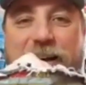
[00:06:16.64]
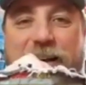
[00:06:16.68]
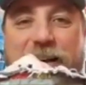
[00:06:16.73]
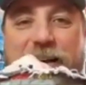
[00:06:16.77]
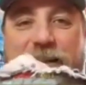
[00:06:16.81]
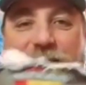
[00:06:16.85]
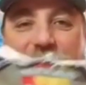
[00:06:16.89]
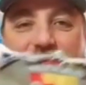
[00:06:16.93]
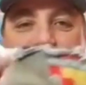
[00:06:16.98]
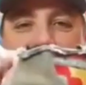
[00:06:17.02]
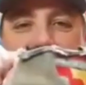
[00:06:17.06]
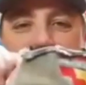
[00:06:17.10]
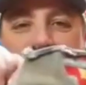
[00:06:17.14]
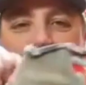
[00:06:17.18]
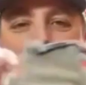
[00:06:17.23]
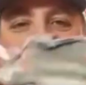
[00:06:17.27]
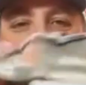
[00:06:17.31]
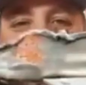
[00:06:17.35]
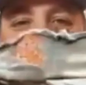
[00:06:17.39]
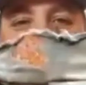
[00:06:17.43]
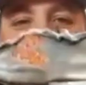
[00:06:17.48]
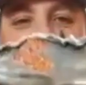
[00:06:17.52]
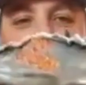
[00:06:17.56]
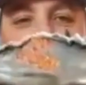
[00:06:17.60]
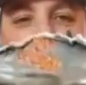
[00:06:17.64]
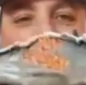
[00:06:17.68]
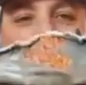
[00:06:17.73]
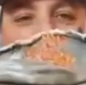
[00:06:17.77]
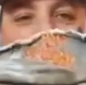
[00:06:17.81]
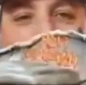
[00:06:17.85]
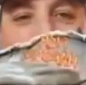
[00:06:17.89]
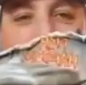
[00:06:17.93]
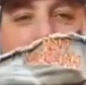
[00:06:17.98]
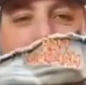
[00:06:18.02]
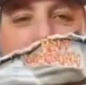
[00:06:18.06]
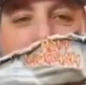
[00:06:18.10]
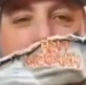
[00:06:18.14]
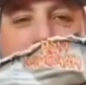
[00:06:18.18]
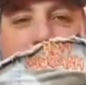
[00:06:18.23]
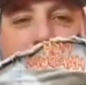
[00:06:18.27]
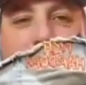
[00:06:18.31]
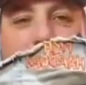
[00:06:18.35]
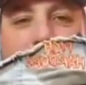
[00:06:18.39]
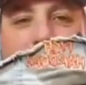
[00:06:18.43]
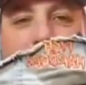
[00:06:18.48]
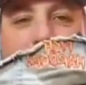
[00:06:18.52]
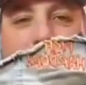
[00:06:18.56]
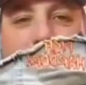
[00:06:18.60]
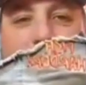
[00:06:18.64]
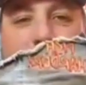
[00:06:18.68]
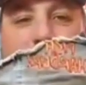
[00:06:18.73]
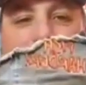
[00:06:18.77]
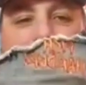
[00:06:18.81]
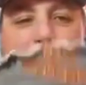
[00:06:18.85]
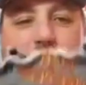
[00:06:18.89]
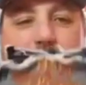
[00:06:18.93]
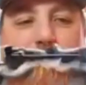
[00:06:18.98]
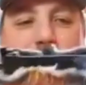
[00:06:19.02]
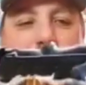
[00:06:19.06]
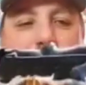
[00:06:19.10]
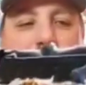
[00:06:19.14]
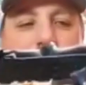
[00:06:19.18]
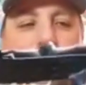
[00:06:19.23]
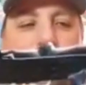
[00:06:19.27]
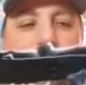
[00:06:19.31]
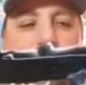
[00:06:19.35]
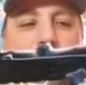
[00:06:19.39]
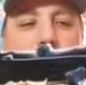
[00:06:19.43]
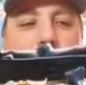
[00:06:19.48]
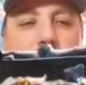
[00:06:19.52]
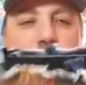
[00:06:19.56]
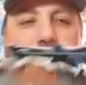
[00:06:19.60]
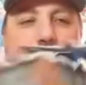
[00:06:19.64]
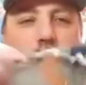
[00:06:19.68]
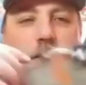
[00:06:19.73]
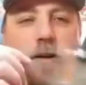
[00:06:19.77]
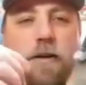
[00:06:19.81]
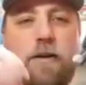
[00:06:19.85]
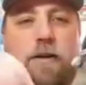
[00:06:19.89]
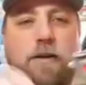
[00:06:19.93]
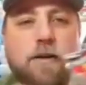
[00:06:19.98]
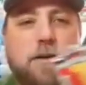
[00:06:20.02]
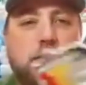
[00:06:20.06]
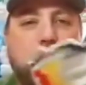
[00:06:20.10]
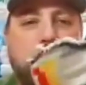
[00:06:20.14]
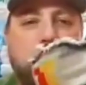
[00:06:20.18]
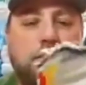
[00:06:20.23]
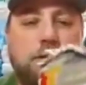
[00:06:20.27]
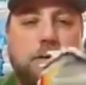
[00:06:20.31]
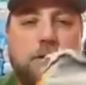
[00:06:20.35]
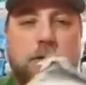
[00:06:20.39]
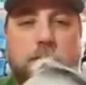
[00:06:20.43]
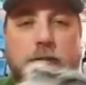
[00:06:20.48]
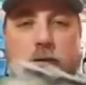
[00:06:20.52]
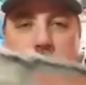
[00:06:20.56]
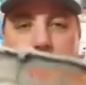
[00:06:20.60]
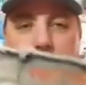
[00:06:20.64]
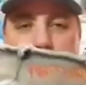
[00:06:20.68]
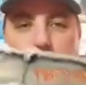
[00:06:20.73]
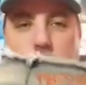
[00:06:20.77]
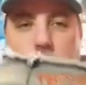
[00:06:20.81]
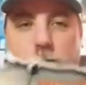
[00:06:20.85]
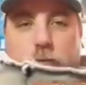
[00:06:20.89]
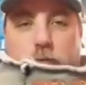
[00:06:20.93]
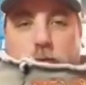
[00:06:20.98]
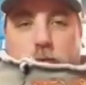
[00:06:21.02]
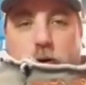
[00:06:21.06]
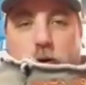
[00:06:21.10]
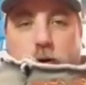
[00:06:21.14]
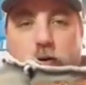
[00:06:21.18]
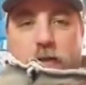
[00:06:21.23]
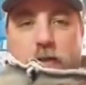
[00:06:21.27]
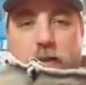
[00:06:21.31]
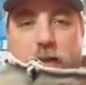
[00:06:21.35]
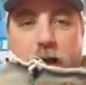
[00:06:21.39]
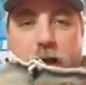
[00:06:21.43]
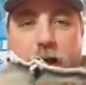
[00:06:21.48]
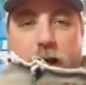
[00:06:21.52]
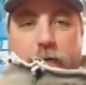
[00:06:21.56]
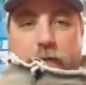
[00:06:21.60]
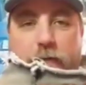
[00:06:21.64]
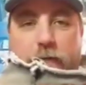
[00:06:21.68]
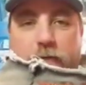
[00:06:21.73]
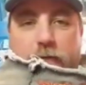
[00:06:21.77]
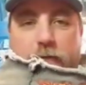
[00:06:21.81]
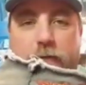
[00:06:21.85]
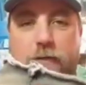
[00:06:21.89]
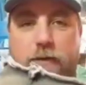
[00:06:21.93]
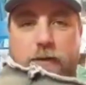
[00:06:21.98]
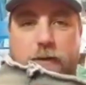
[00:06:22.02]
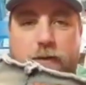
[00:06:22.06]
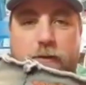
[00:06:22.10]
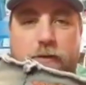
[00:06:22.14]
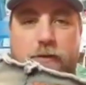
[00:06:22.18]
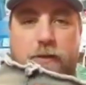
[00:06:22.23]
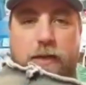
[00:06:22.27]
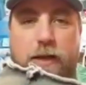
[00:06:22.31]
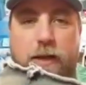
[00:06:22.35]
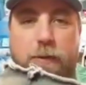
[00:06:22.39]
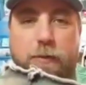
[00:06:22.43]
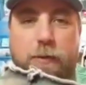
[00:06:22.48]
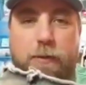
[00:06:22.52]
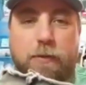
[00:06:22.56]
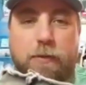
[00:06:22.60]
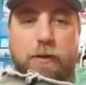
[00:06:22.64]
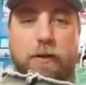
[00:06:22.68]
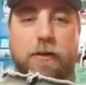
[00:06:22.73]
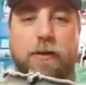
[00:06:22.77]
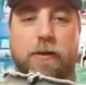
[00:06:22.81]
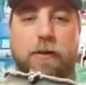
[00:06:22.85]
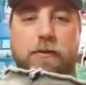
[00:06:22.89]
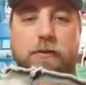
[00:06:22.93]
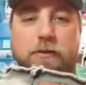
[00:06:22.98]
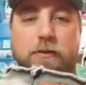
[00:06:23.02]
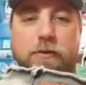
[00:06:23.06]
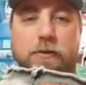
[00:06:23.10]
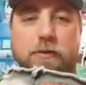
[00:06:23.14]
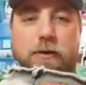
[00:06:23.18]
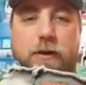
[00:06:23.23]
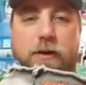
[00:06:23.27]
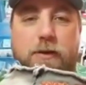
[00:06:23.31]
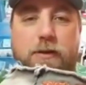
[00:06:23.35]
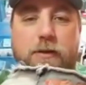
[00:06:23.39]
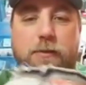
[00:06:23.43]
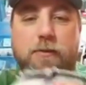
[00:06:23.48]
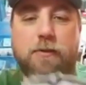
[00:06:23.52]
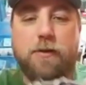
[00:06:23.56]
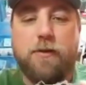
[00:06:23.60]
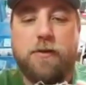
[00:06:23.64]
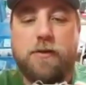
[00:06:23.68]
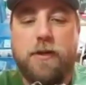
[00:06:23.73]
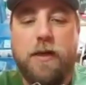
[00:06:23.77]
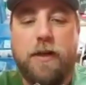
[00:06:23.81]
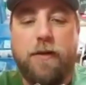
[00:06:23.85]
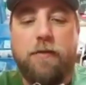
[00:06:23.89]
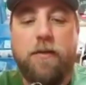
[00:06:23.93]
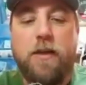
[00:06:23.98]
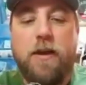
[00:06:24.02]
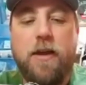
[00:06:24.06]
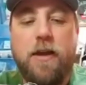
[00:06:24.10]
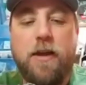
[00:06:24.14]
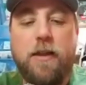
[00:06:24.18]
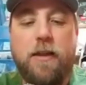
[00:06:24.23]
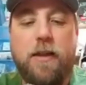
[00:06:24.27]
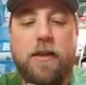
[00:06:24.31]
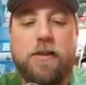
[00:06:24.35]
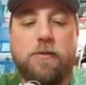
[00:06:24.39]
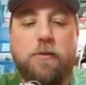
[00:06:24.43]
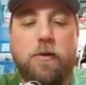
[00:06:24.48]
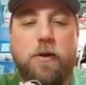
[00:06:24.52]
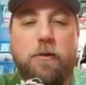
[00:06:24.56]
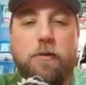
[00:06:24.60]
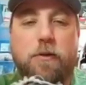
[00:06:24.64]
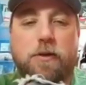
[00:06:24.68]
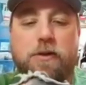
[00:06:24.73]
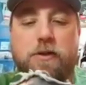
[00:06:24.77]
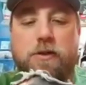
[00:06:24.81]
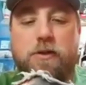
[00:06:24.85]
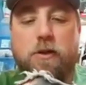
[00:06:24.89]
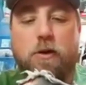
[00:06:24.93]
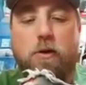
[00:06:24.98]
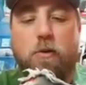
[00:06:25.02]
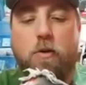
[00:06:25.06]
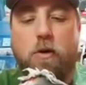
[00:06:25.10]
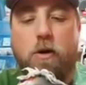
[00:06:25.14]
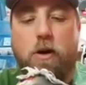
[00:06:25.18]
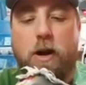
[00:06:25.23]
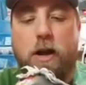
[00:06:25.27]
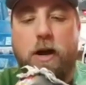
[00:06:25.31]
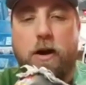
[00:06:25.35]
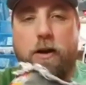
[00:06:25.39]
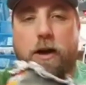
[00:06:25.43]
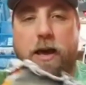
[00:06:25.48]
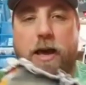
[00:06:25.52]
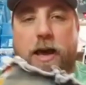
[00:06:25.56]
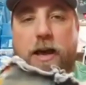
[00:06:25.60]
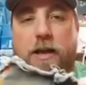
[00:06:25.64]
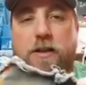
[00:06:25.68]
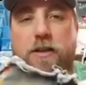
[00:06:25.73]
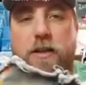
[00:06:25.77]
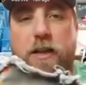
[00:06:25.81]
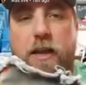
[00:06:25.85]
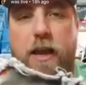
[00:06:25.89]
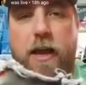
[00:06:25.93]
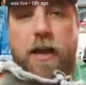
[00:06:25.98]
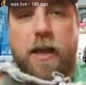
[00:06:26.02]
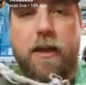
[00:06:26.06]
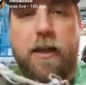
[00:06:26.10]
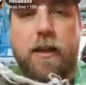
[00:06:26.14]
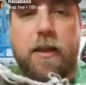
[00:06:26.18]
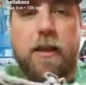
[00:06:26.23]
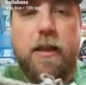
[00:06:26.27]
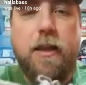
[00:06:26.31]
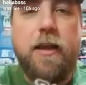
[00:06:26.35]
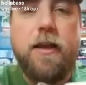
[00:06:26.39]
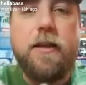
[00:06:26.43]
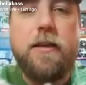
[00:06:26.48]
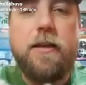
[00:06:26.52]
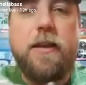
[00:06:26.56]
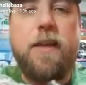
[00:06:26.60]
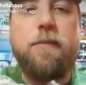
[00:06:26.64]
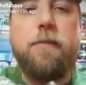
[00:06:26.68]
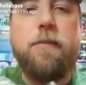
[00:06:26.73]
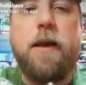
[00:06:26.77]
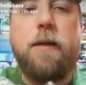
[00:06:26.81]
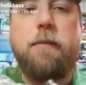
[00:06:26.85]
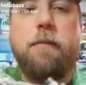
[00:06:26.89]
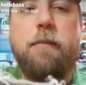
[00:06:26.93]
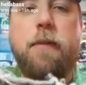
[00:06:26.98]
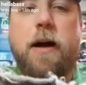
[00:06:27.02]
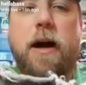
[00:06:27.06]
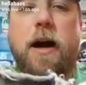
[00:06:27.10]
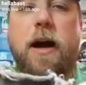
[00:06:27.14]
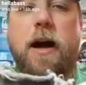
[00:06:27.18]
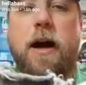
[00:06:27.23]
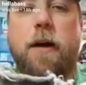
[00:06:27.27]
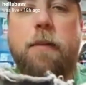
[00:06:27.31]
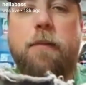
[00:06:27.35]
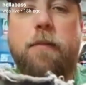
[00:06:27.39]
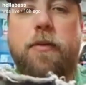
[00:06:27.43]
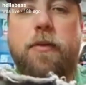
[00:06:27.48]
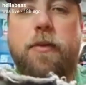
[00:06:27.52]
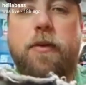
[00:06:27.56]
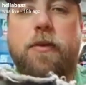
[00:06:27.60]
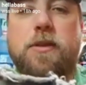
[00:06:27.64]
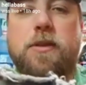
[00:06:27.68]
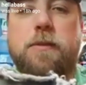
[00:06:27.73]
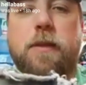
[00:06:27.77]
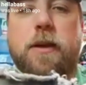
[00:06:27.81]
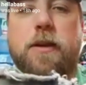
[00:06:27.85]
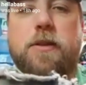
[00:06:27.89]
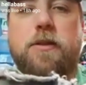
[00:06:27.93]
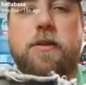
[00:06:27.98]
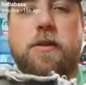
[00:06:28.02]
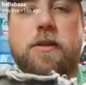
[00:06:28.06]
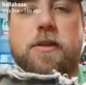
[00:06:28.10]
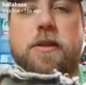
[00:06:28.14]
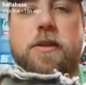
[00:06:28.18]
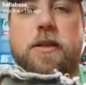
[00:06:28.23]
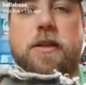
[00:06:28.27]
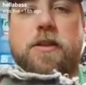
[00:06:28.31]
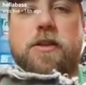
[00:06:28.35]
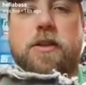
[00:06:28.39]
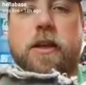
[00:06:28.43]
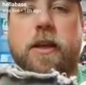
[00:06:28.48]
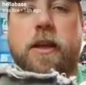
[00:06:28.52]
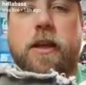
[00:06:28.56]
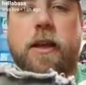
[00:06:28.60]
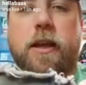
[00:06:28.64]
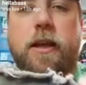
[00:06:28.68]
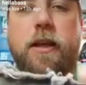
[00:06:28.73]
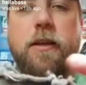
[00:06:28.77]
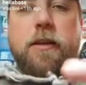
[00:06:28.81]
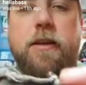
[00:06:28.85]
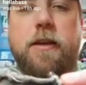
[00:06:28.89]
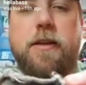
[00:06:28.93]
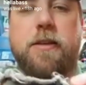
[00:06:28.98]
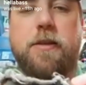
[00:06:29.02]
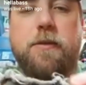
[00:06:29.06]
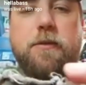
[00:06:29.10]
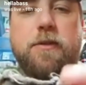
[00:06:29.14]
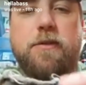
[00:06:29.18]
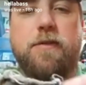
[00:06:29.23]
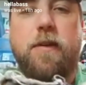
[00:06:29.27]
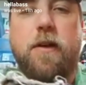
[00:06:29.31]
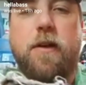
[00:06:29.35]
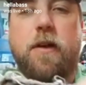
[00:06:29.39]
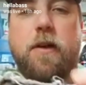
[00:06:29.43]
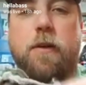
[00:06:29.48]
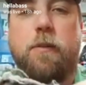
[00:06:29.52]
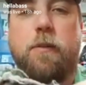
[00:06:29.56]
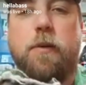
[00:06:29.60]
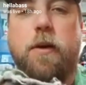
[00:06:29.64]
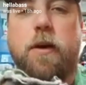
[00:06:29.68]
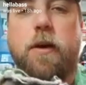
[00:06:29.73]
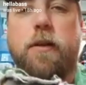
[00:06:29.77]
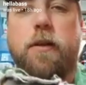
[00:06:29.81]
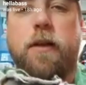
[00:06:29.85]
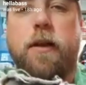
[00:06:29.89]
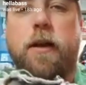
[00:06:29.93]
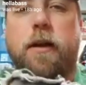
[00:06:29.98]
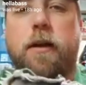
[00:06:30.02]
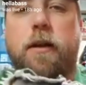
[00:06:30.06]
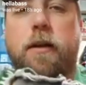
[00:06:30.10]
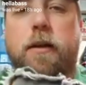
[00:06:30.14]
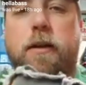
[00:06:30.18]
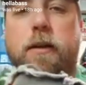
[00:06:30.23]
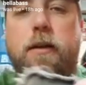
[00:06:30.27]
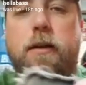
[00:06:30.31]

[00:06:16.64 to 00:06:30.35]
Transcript: So this is an old True Tungsten visor, Pro Staff. There was a lot of people on the True Tungsten Pro Staff. This one was so worn out, I actually had to have my mom throw some extra stitching in it because it was falling apart there.